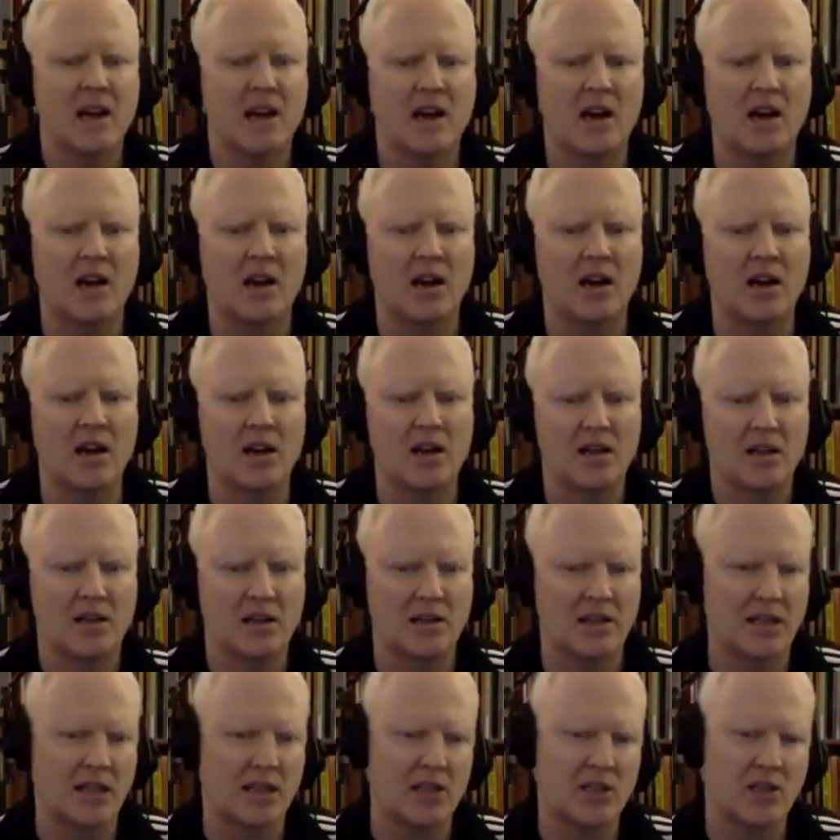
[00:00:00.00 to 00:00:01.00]

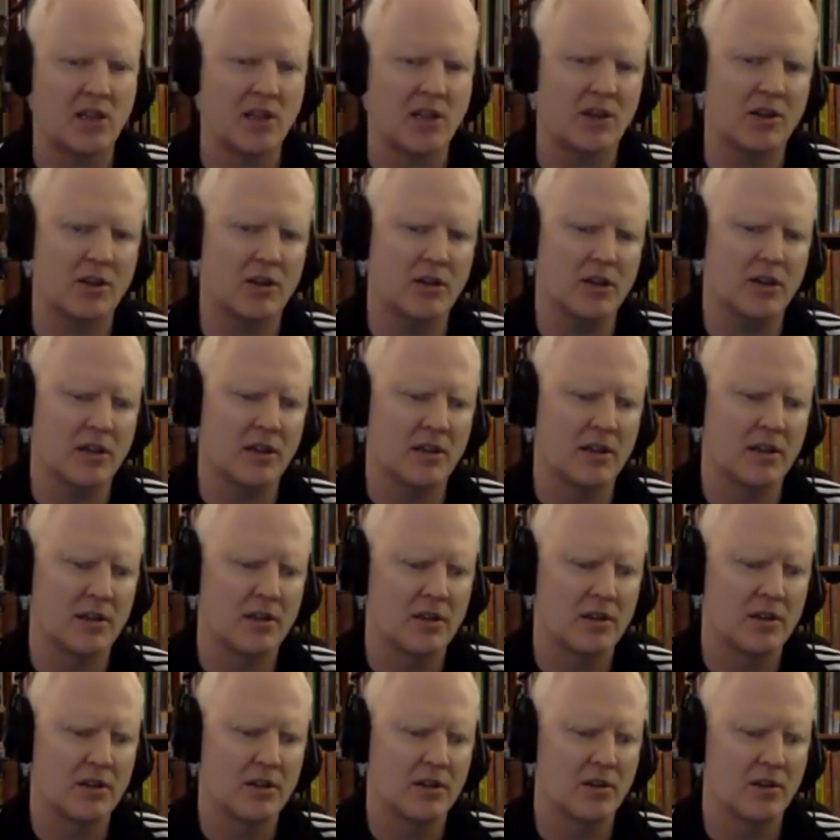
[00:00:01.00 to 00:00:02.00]
Like that's not good,
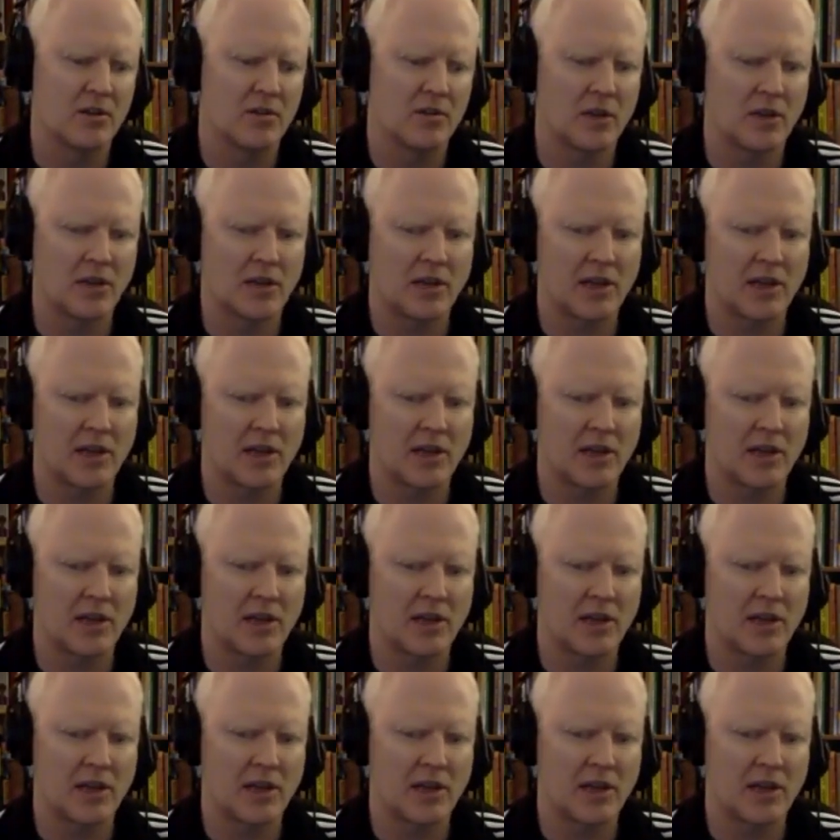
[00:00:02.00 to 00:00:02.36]
right?